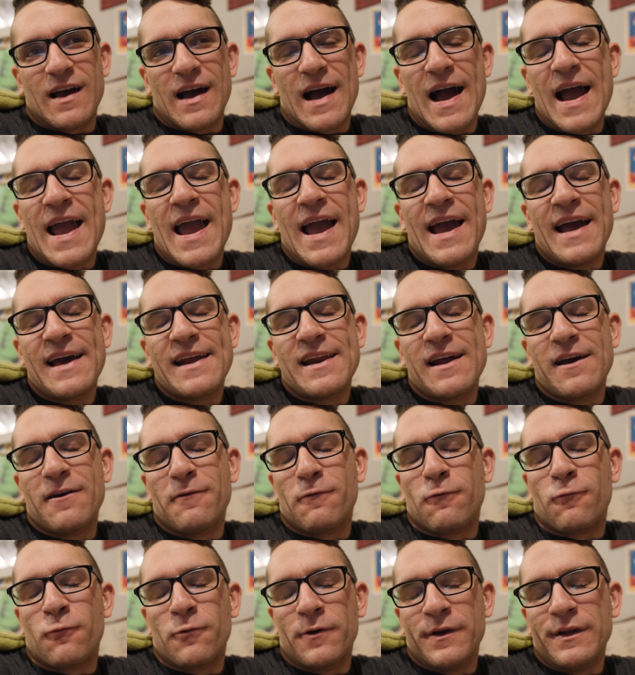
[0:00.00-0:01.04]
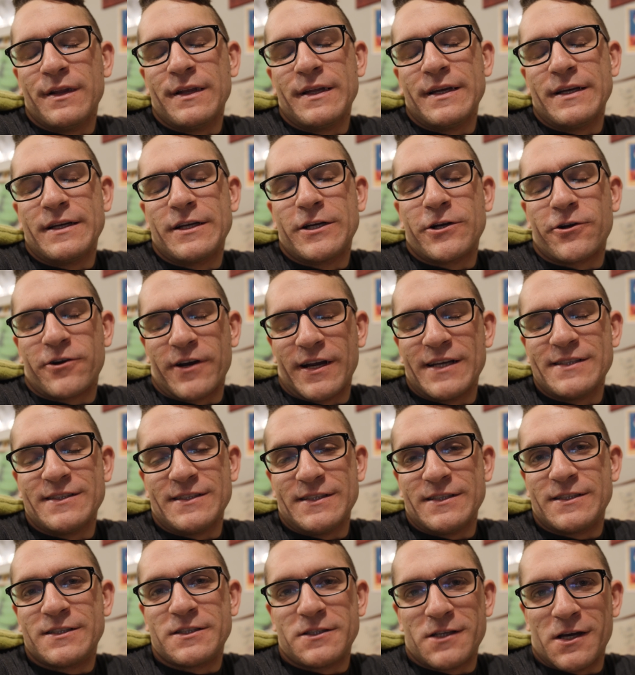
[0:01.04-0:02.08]
I had a really
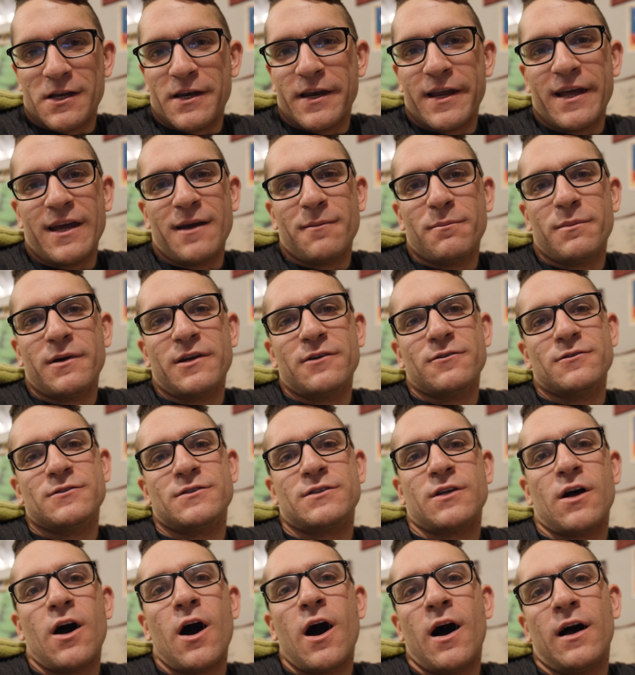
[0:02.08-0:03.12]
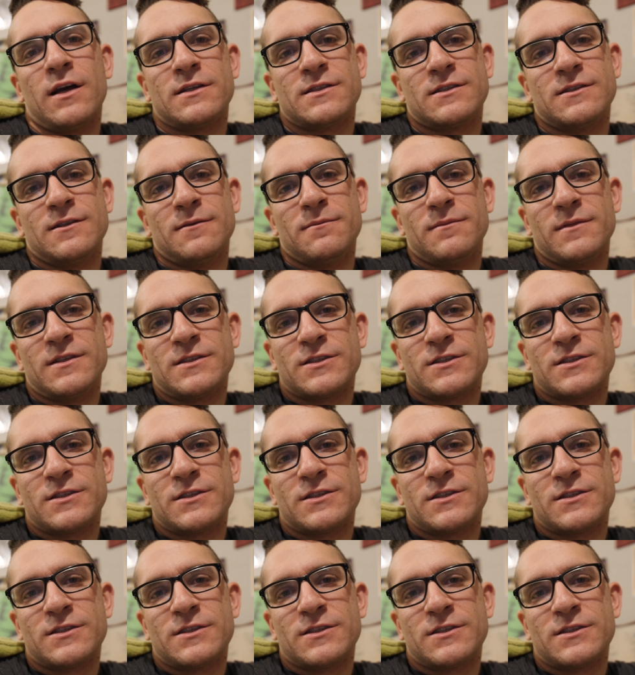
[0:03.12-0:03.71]
crazy Sunday, but it was awesome.